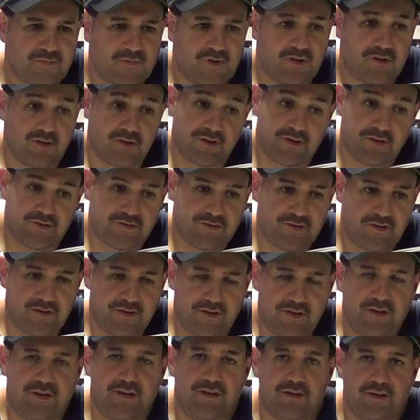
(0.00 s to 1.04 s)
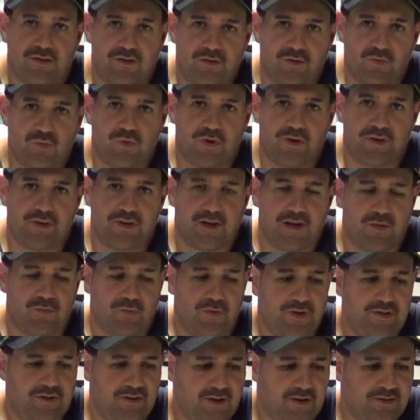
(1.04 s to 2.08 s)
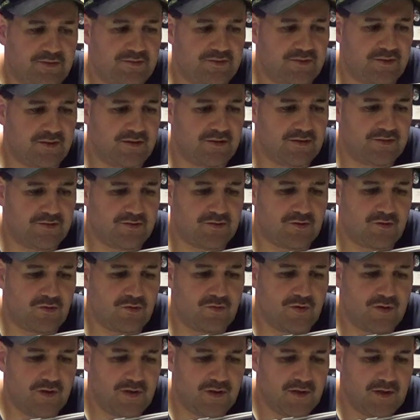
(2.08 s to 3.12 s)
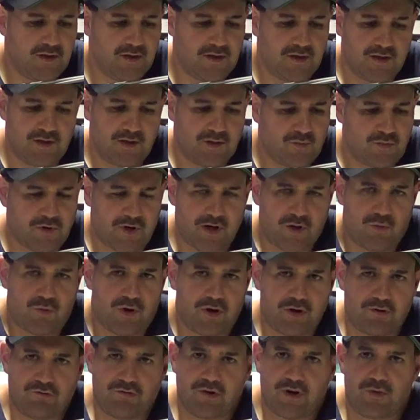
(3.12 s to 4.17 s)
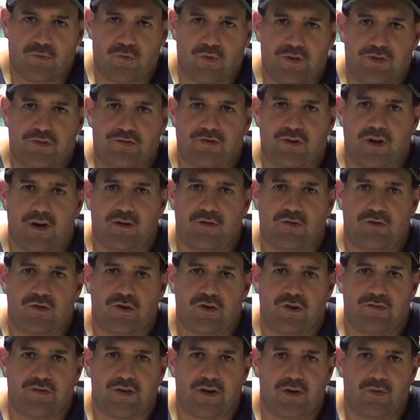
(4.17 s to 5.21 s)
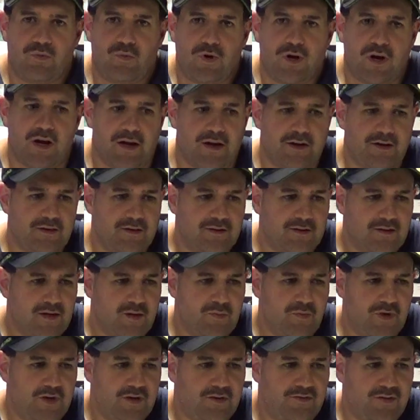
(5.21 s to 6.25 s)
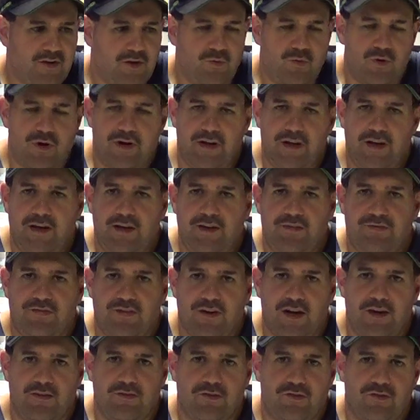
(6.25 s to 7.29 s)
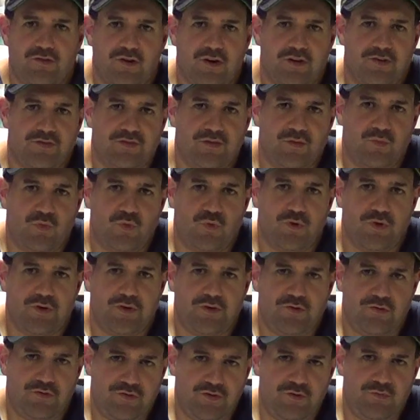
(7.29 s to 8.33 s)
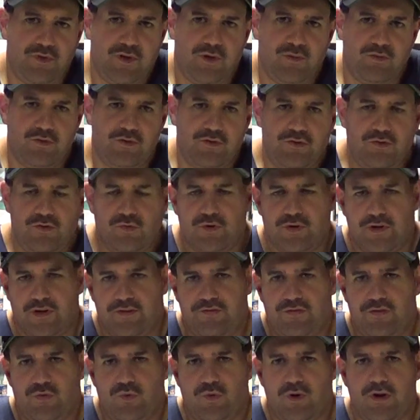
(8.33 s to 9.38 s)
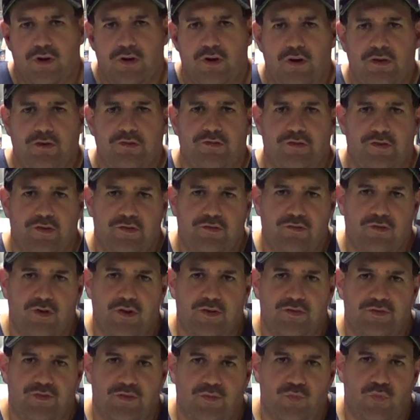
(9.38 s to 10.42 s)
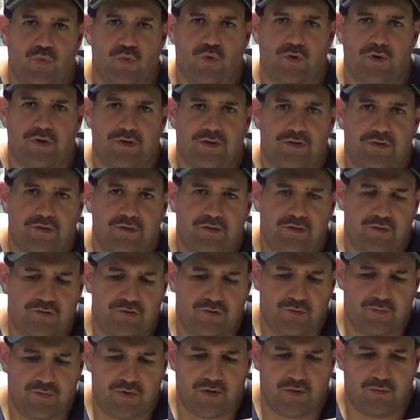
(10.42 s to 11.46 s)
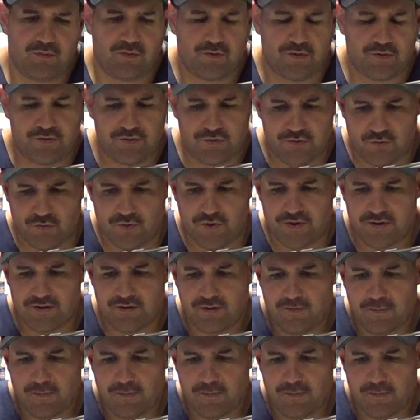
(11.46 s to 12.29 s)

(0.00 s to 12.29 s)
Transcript: At least it didn't the one time we tested it. So, but I want to run what throttle curve I want. I mean, if I want 85 across the board, you should be able to do it. And if you want 100 across the board, you should be able to do it.